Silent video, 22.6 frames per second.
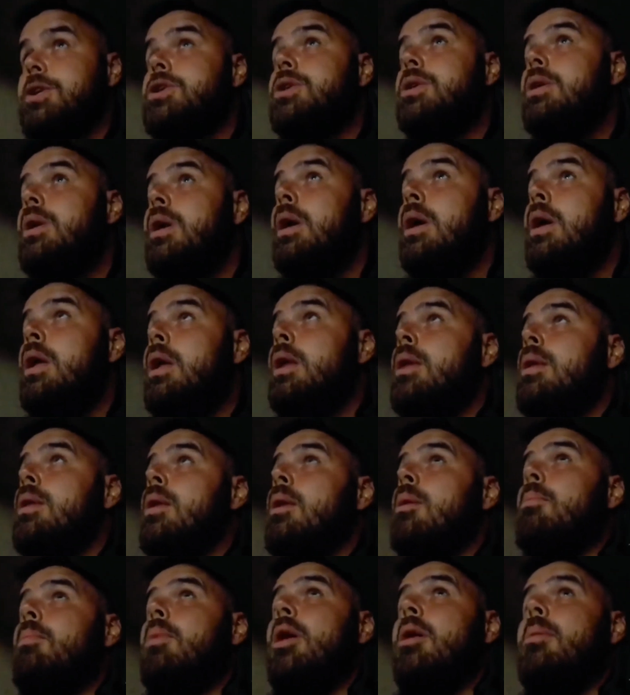I was on a
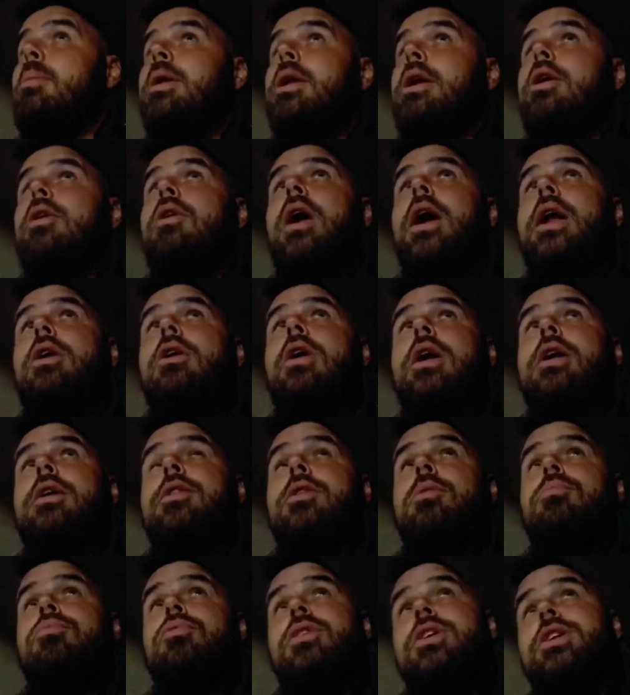train.
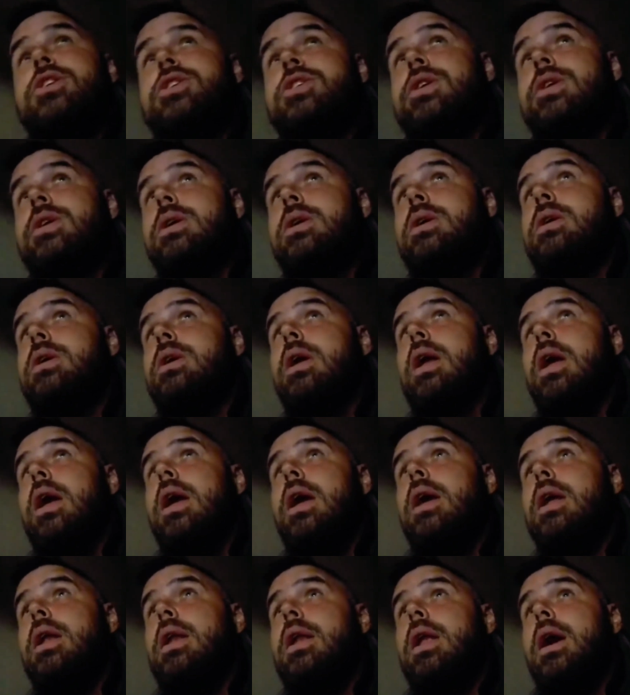After an hour and a half, I
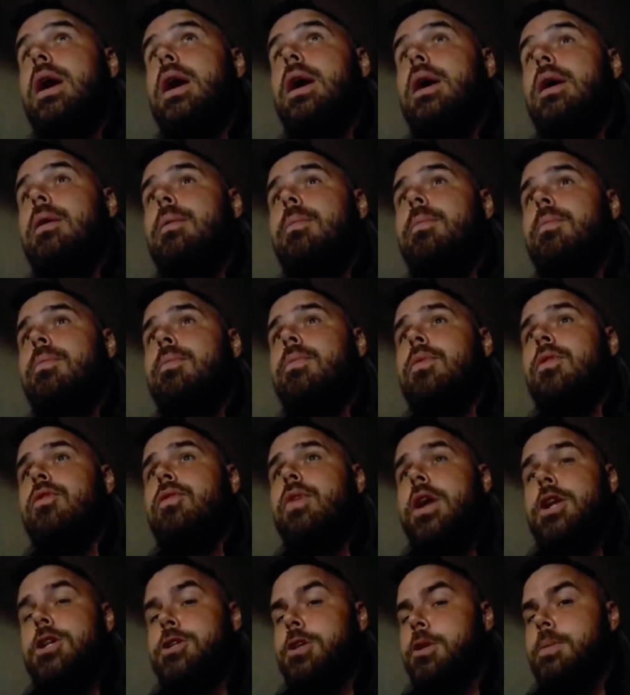got off, grabbed some
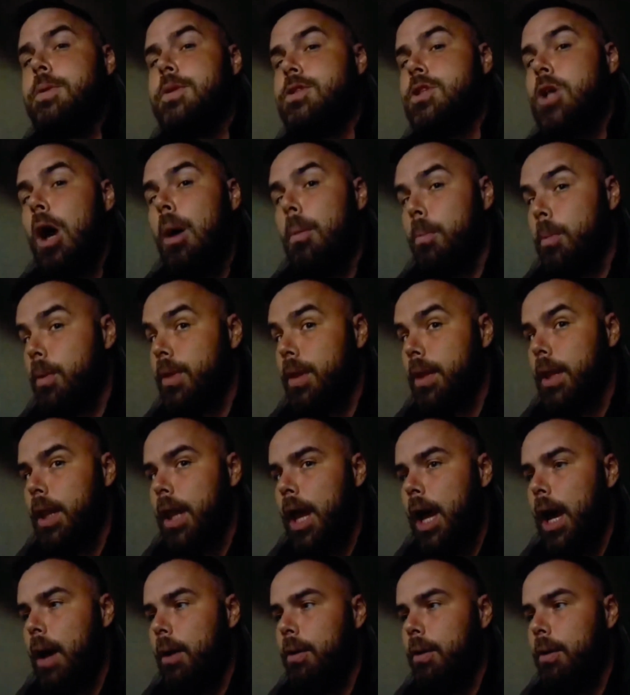food, and went right back.